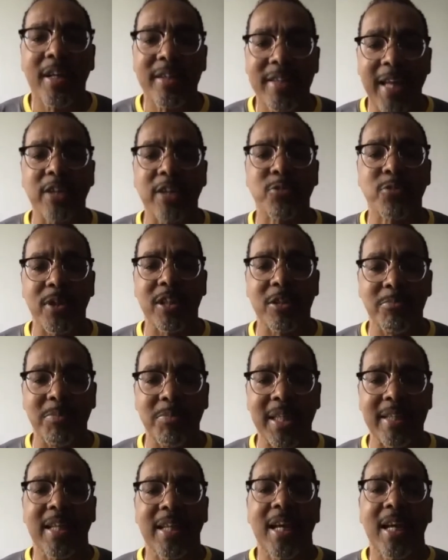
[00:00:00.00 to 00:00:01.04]
That's what he
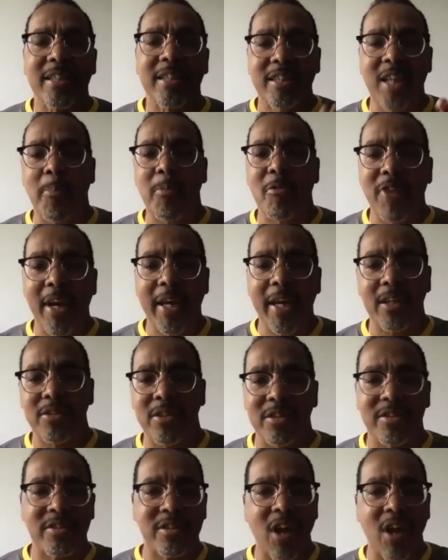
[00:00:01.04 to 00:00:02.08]
means. Separating
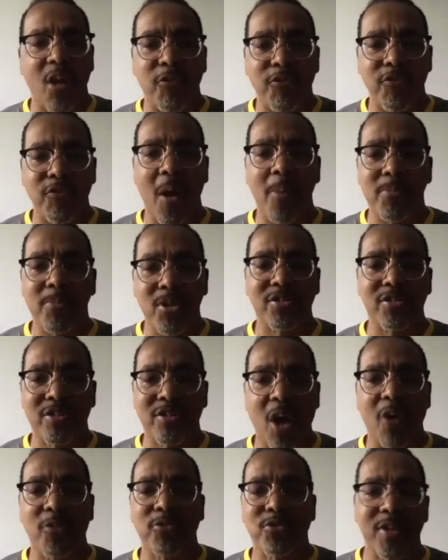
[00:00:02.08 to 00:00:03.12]
yourself from
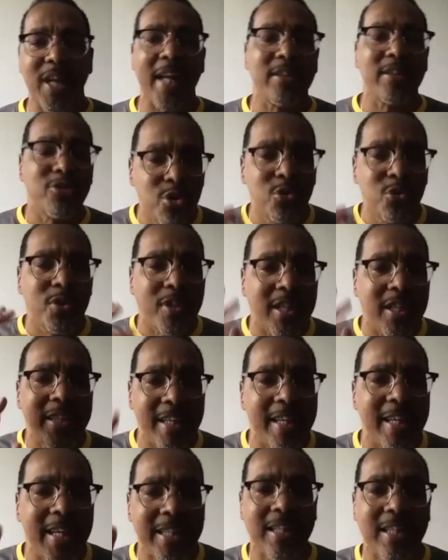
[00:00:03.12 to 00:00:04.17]
yourself so that you can
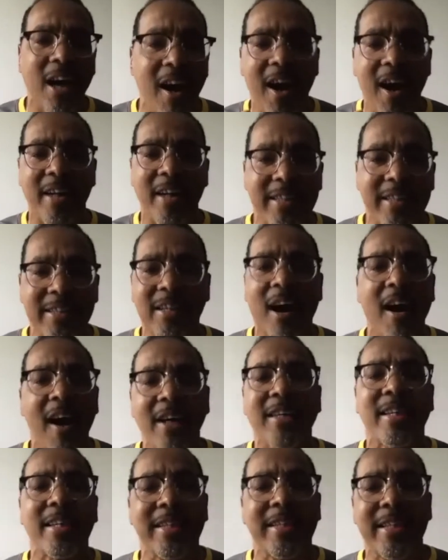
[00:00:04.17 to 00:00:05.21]
hear God and God
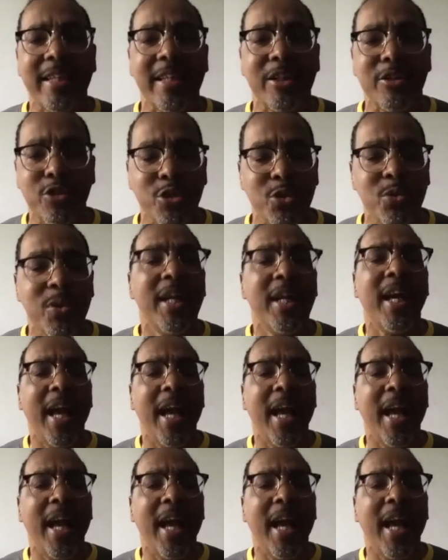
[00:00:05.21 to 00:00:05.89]
can hear you,